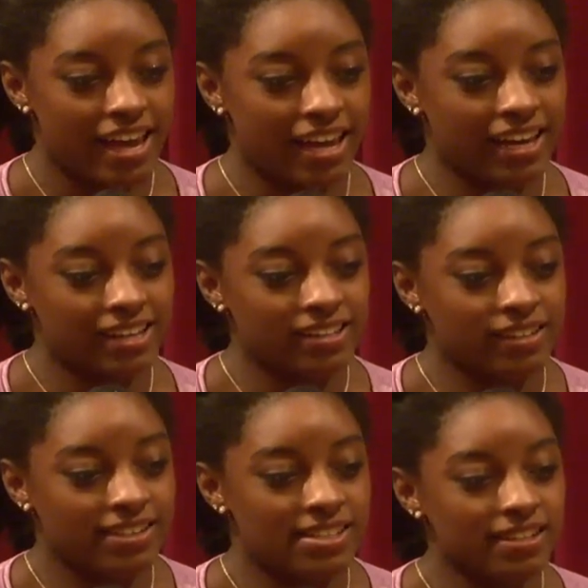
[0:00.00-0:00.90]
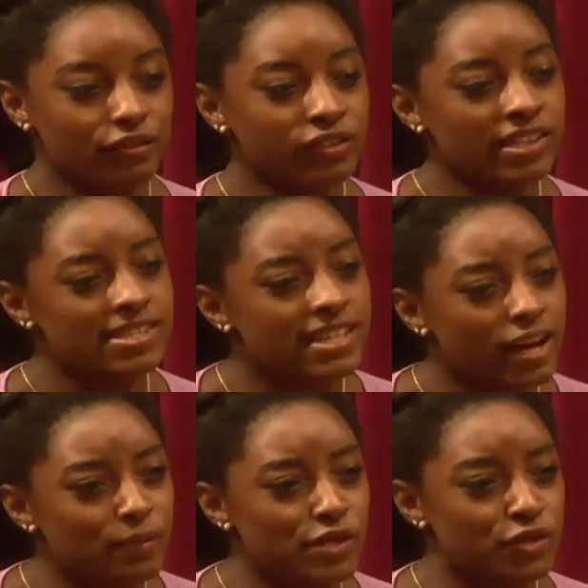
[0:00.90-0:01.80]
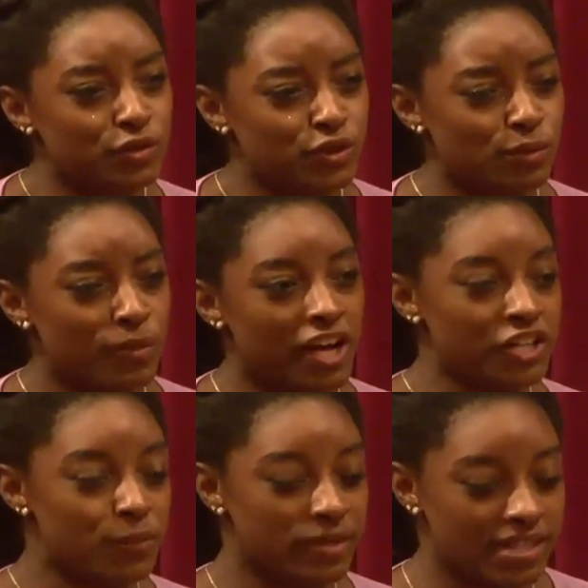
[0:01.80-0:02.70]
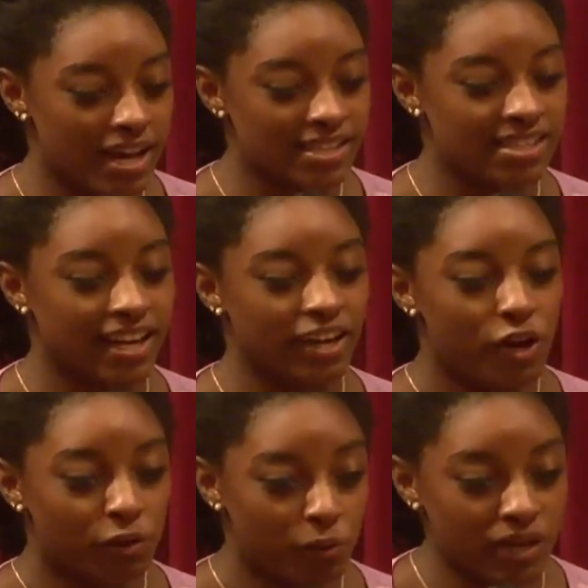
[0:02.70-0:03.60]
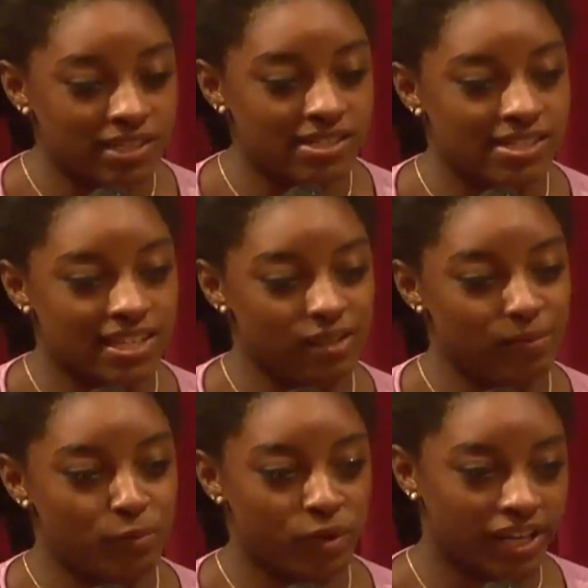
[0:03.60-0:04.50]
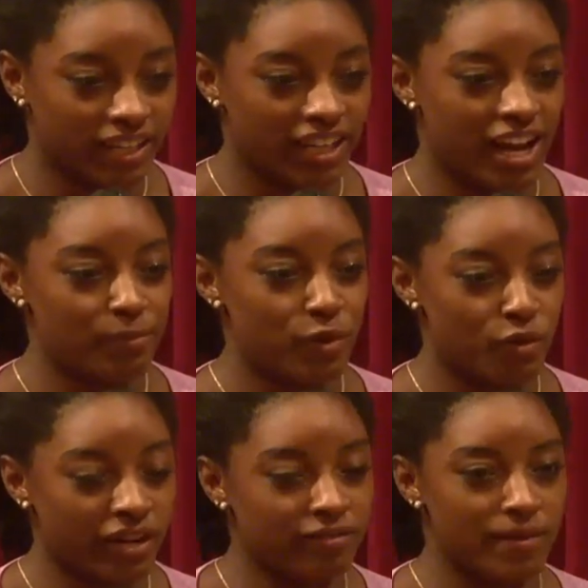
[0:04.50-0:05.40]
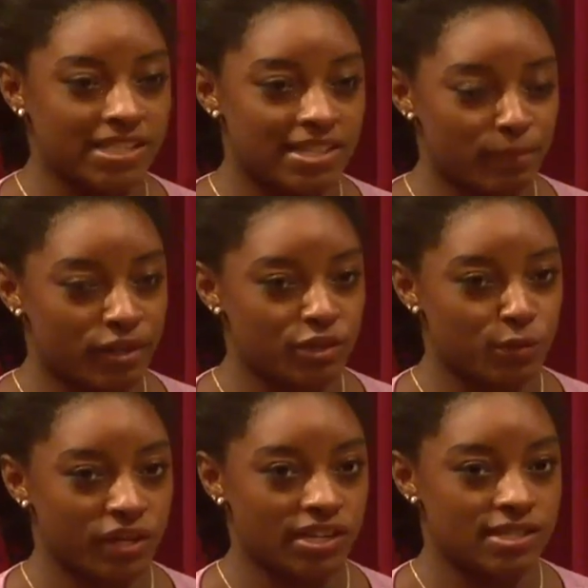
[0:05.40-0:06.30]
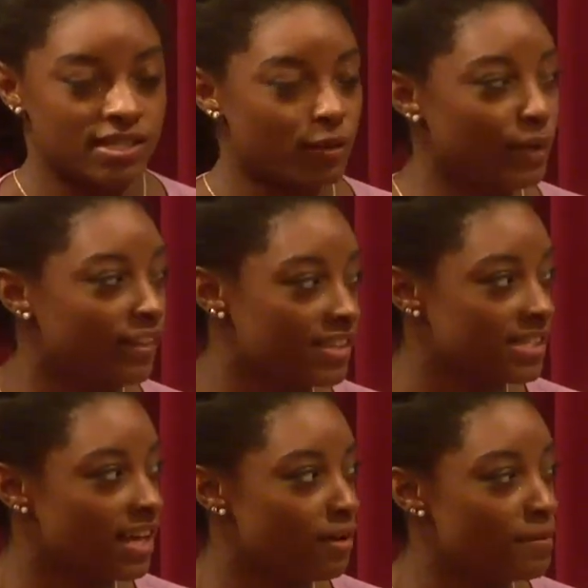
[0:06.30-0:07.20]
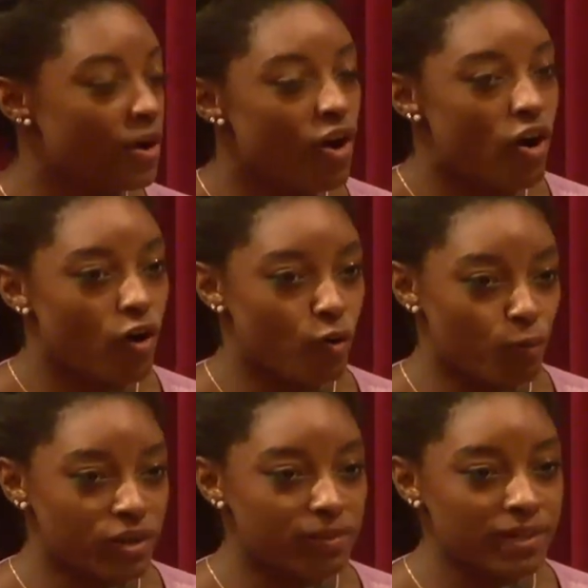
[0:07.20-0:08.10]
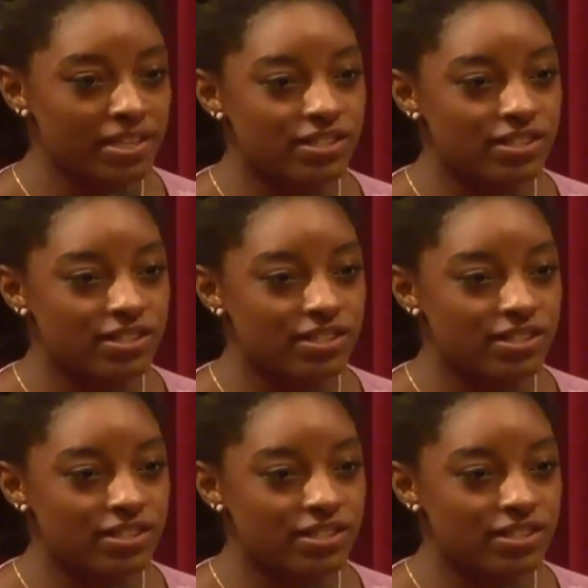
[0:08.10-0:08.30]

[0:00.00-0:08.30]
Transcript: it didn't really scare me too, too much besides like going to sleep and waking up knowing if my siblings were gonna still be in the same home with me.